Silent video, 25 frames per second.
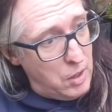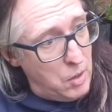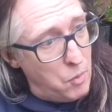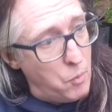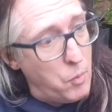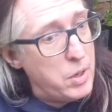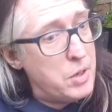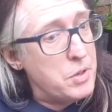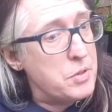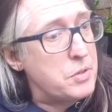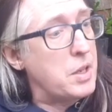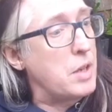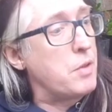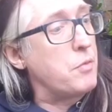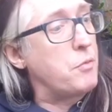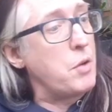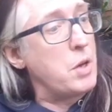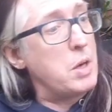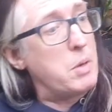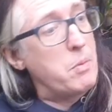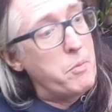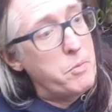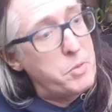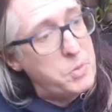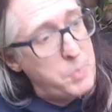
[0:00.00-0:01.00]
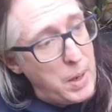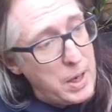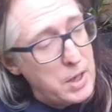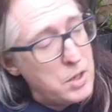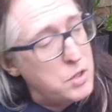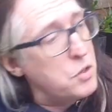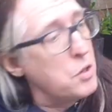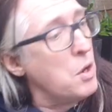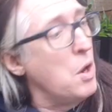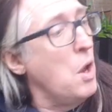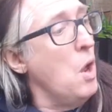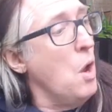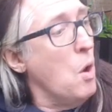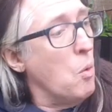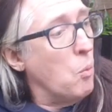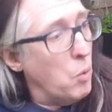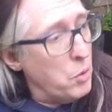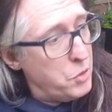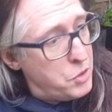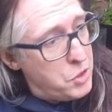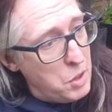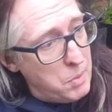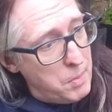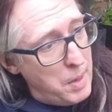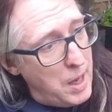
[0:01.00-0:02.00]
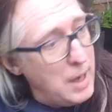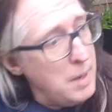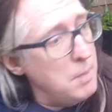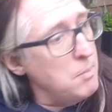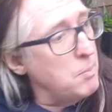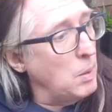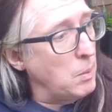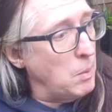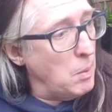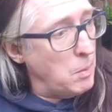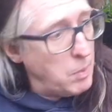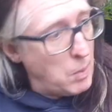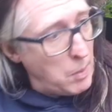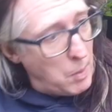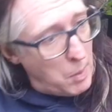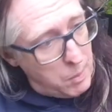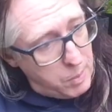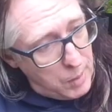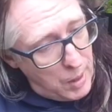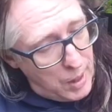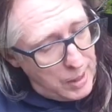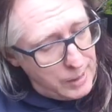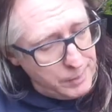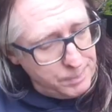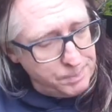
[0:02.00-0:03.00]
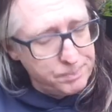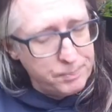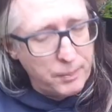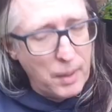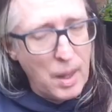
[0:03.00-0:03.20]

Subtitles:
When you say freedom of speech, what do you mean? Blah, blah, blah, blah, blah.